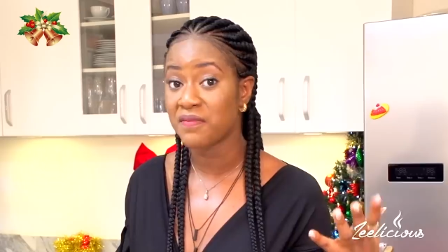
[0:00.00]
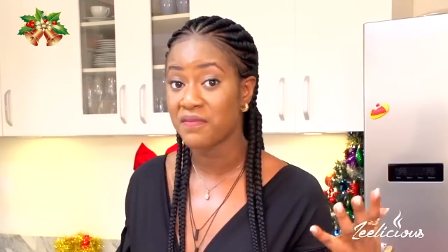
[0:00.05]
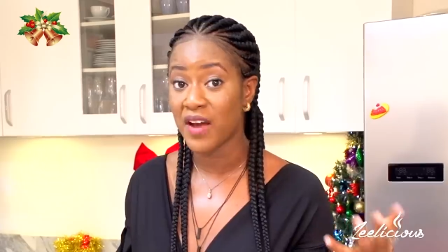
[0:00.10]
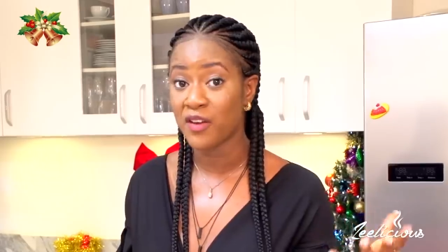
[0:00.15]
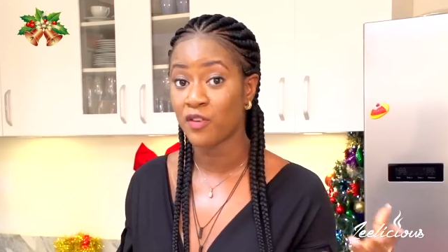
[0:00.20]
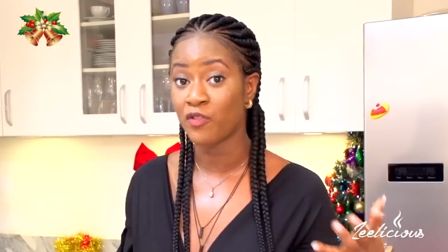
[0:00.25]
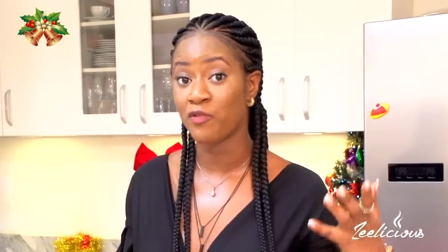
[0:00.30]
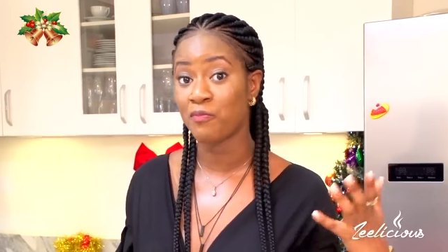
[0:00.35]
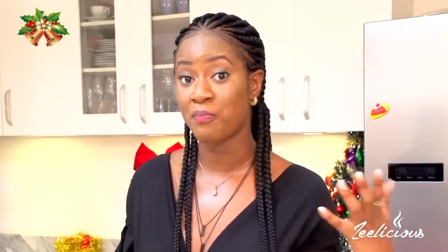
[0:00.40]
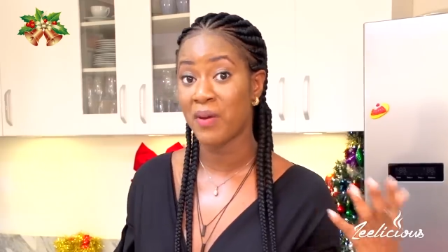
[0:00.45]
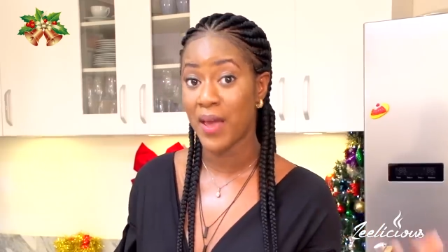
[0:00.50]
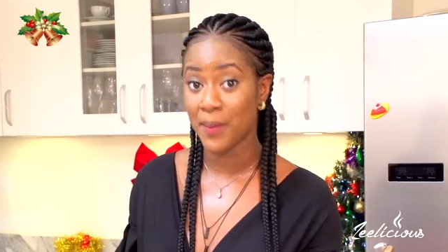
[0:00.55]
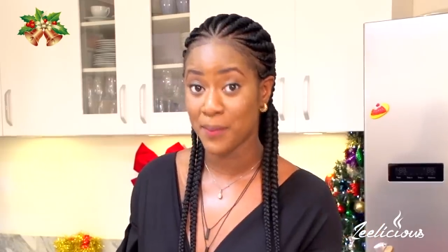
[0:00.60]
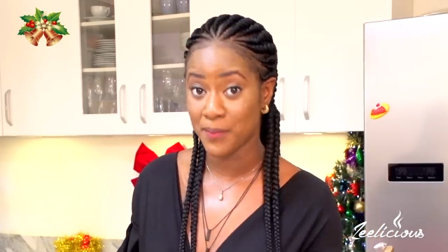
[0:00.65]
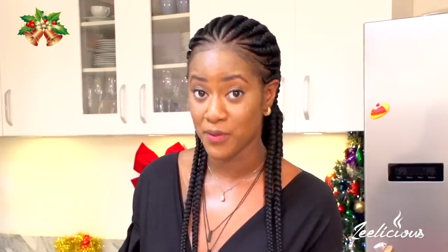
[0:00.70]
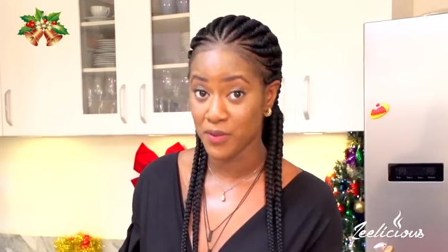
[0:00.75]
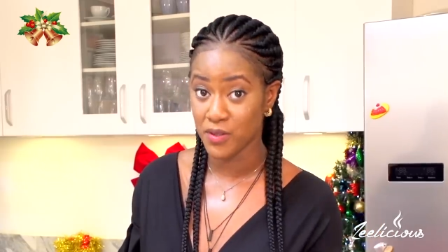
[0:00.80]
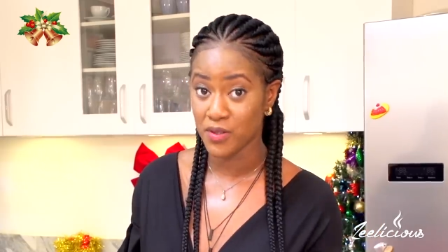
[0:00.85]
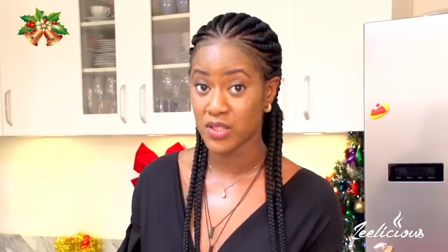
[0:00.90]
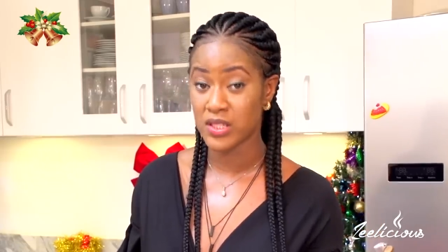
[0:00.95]
fan of
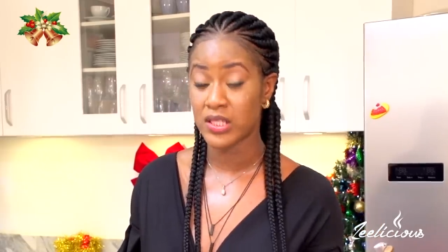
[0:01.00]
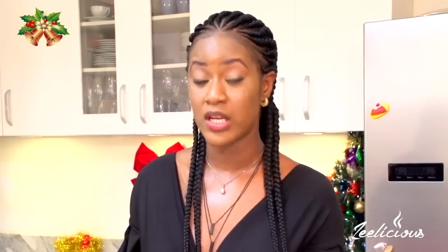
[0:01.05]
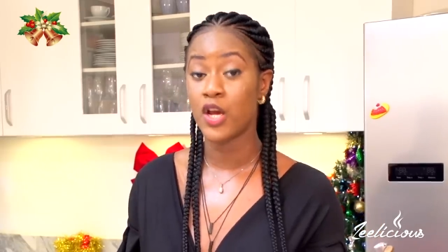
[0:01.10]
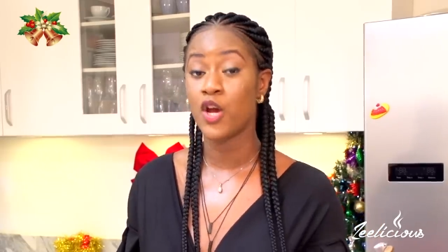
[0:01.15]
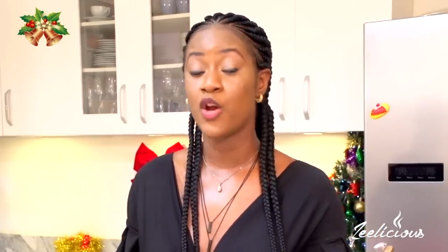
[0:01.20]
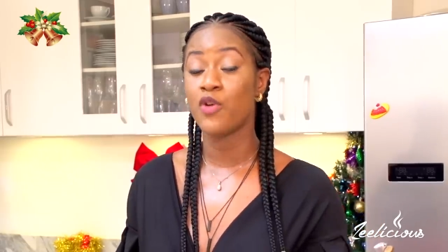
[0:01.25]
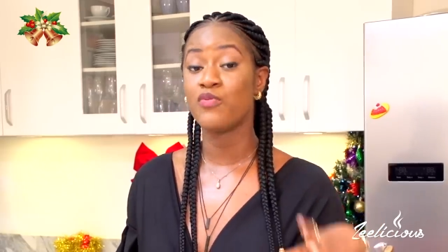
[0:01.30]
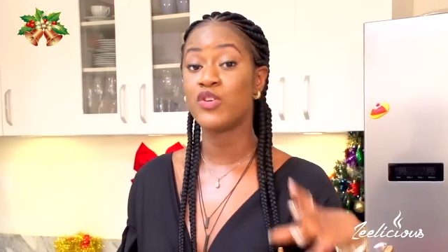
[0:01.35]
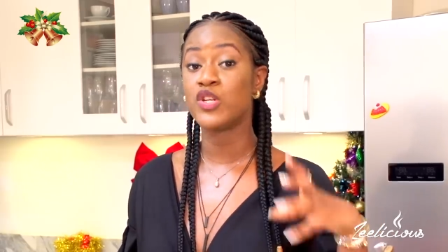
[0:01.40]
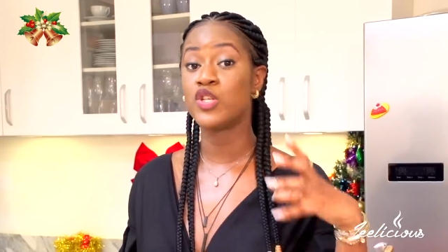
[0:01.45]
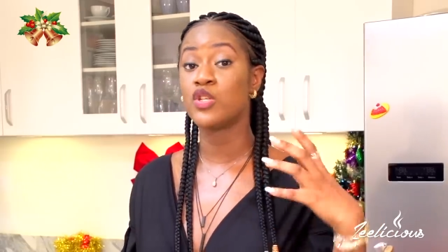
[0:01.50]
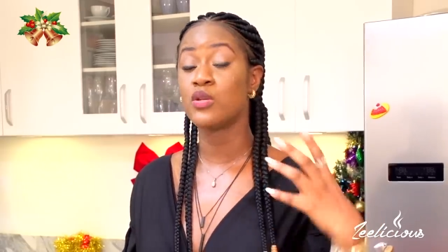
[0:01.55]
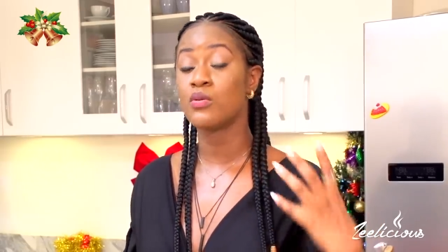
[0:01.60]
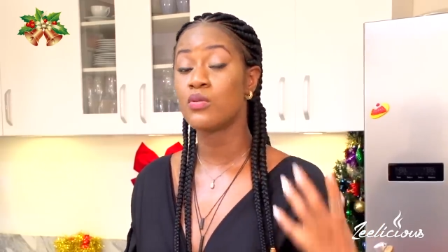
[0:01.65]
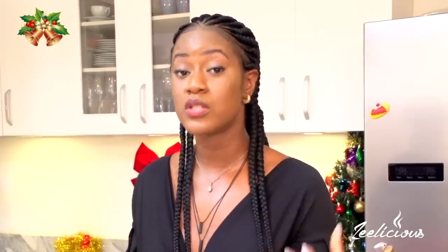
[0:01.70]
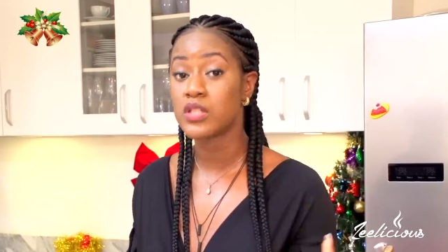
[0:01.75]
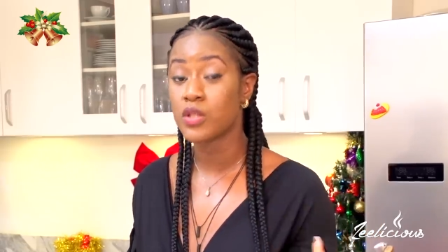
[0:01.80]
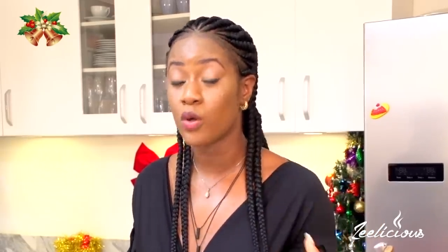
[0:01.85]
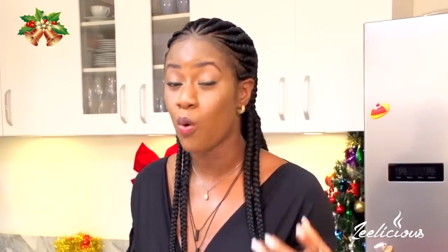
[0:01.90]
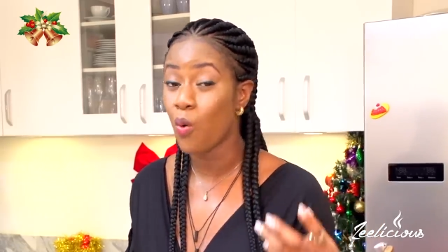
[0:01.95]
peppers,
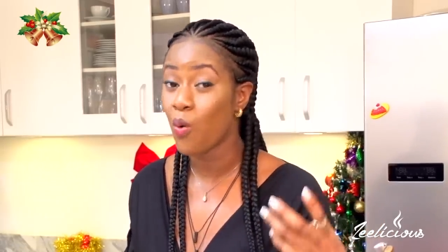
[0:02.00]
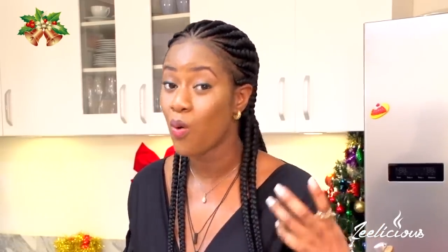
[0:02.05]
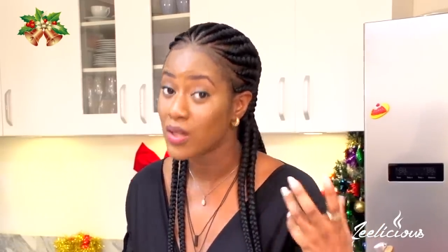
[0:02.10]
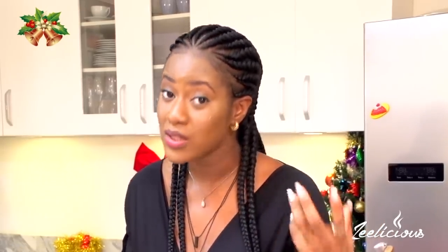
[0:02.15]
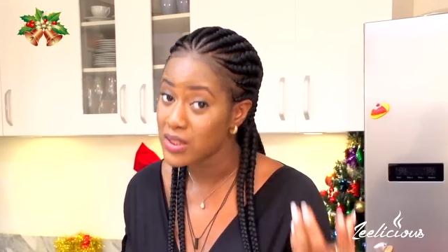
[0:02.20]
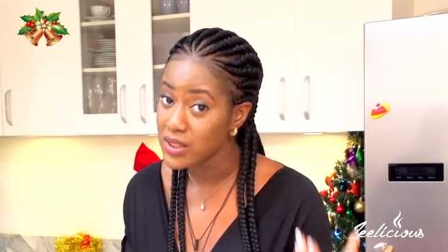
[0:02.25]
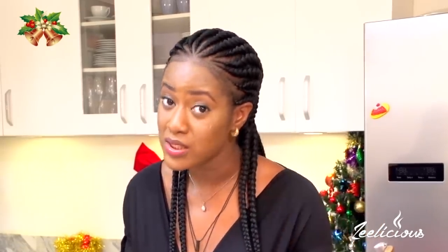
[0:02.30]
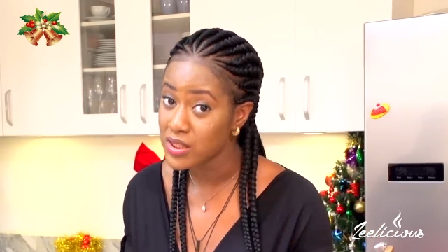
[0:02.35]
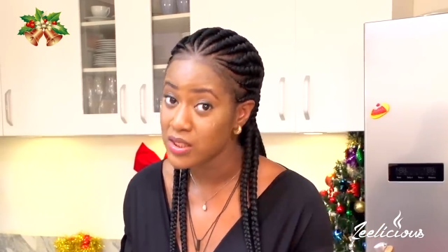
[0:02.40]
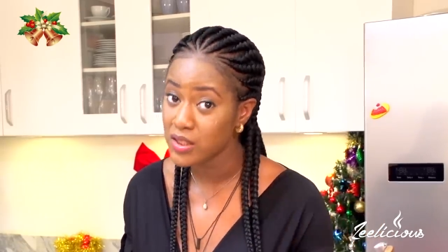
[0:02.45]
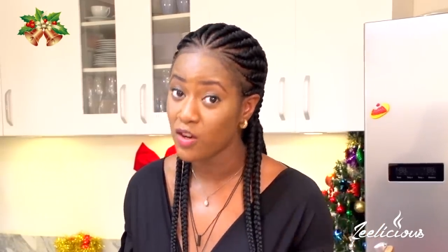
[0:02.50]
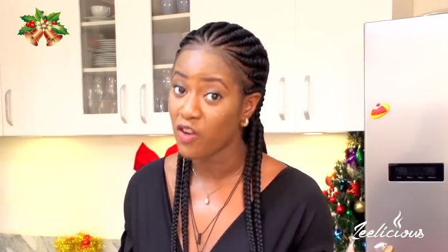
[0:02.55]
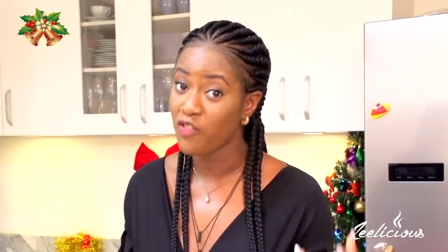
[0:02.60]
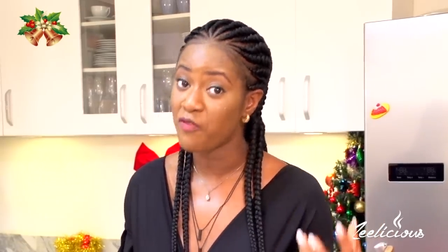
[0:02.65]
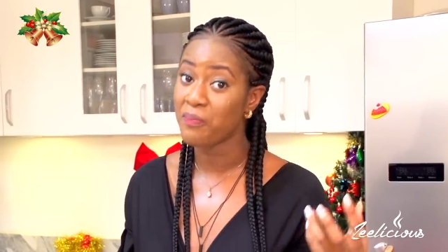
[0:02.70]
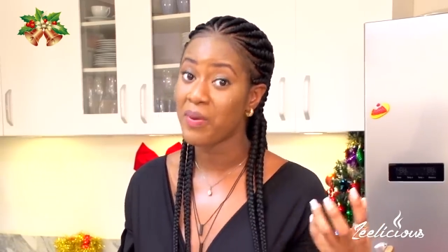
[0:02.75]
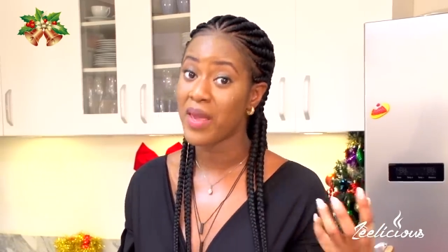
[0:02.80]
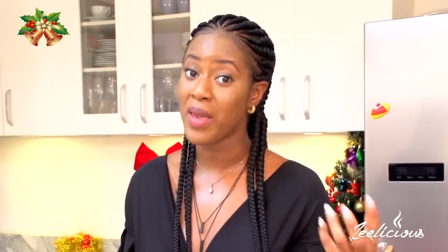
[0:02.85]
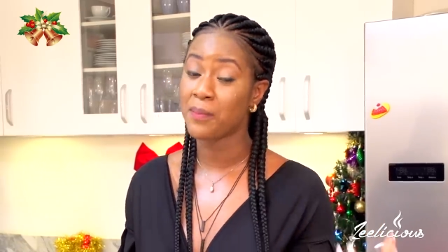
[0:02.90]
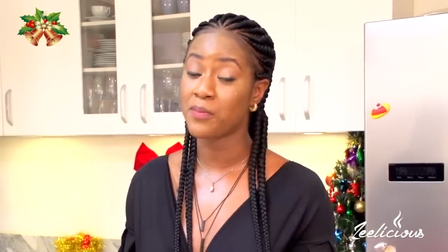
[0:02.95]
reduce the quantity
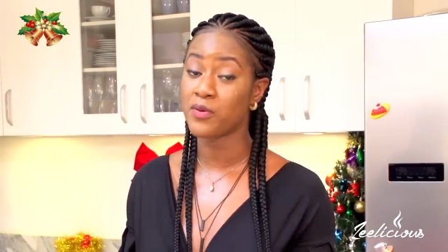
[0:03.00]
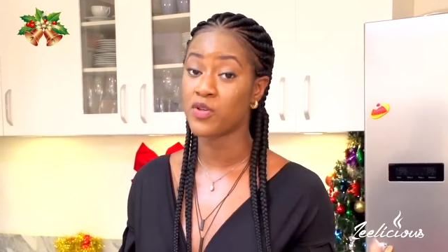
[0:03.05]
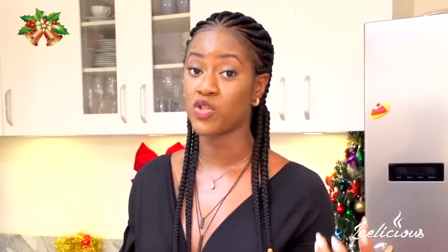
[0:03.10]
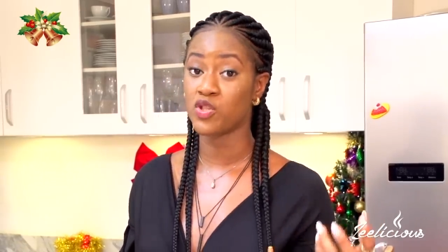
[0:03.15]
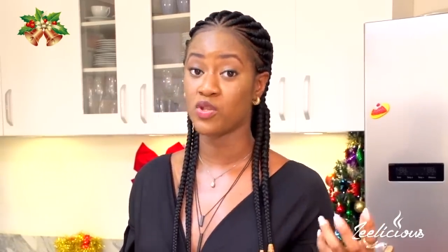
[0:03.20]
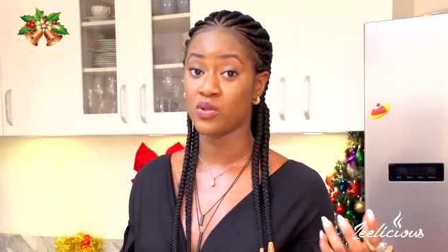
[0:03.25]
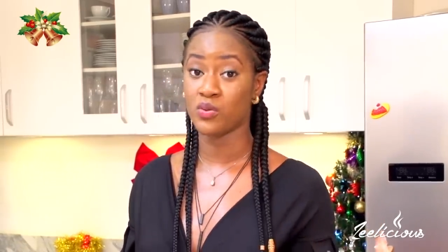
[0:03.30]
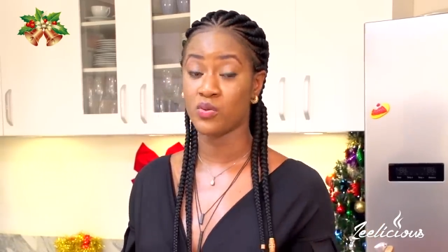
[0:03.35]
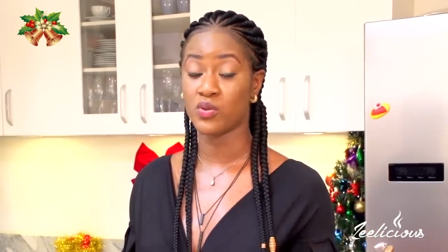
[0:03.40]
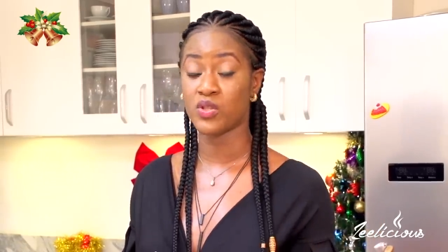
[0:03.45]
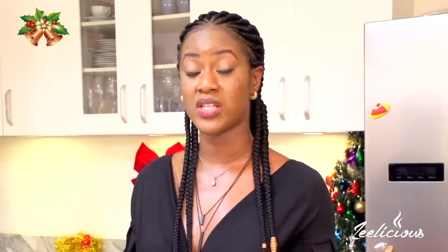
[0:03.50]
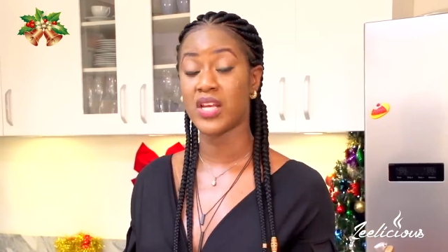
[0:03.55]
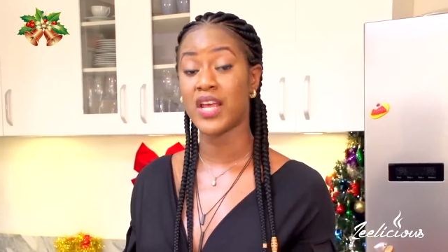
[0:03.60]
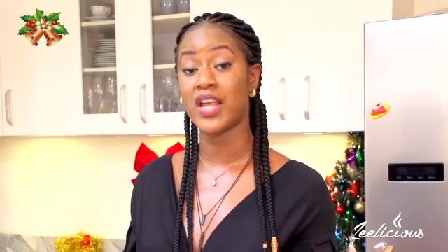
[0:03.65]
of peppers used